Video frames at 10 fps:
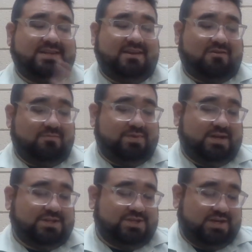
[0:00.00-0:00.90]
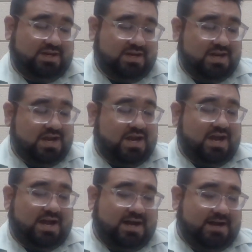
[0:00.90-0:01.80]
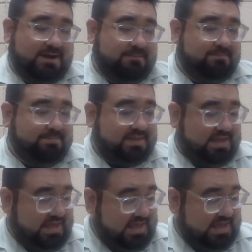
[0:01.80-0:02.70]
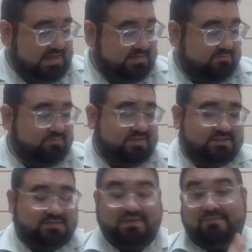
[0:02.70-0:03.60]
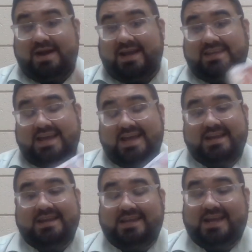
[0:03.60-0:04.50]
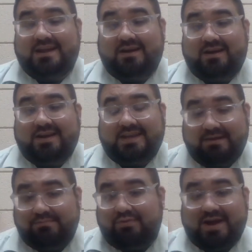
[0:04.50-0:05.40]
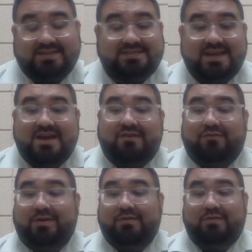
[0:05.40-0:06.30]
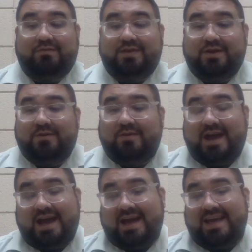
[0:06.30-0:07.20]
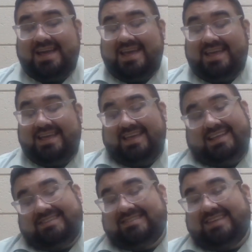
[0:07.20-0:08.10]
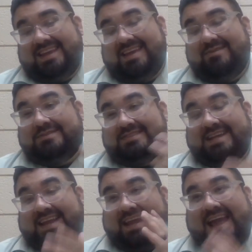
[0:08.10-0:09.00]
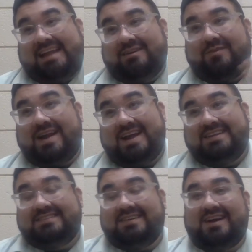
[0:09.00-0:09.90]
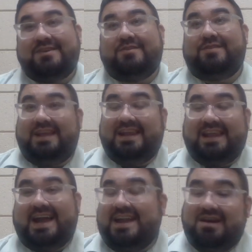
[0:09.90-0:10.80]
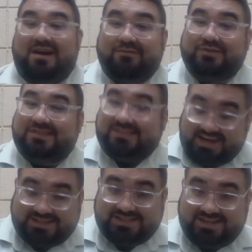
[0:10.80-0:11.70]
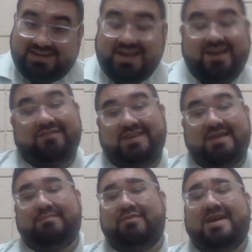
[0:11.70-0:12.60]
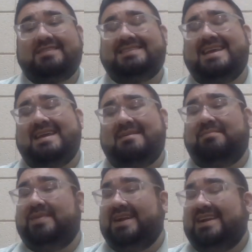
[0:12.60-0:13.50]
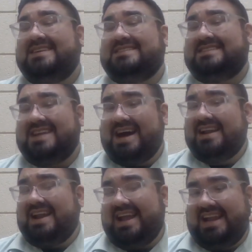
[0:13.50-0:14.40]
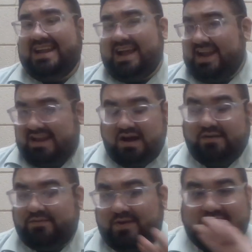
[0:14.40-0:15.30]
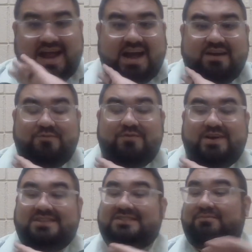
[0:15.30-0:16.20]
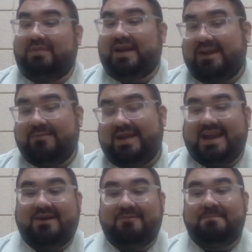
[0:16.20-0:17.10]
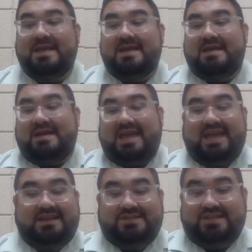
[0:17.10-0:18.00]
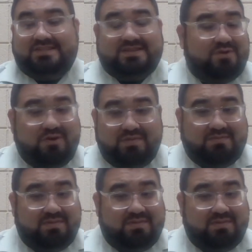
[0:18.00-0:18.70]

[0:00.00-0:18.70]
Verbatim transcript: TRPG, and this was sent to me by Yen On and Yen Press for me to review. It was categorized under the light novel section of Yen Press, but it is not a light novel, and I will explain right now in just a moment.